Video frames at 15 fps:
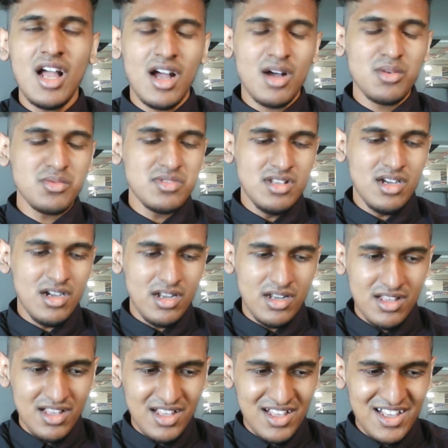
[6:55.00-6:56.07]
I was done.
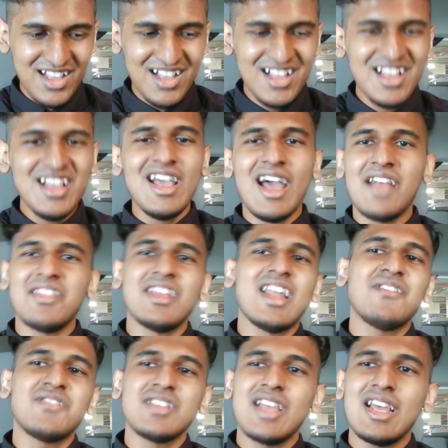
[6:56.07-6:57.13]
And then
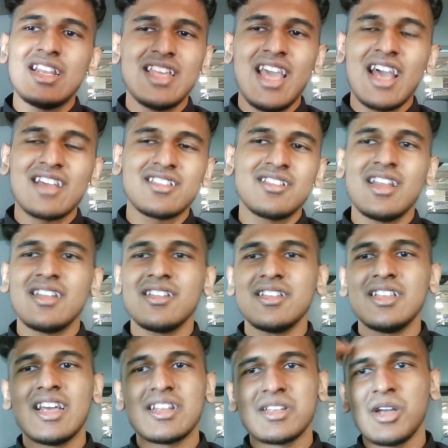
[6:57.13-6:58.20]
after that, he accidentally
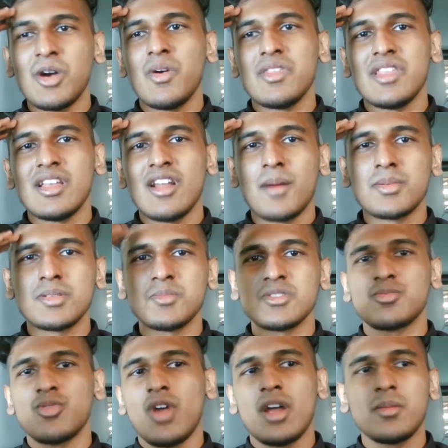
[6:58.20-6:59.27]
let go, and then Optimus
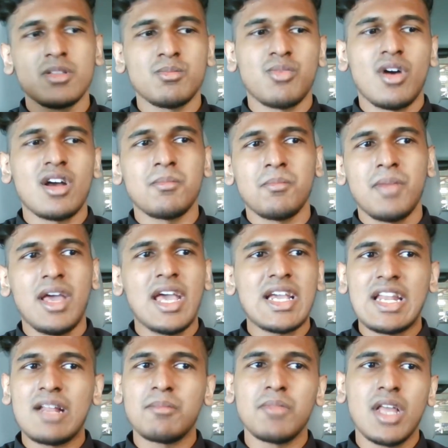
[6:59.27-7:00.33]
Primal brought him back.
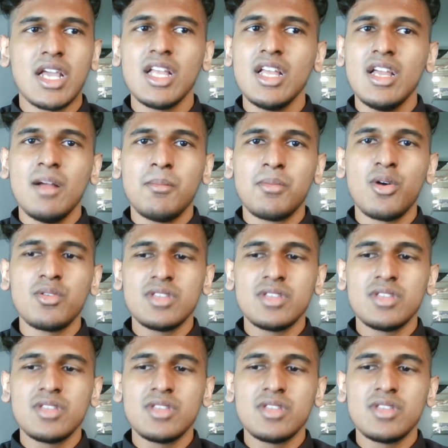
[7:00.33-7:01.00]
And I'm like, bro,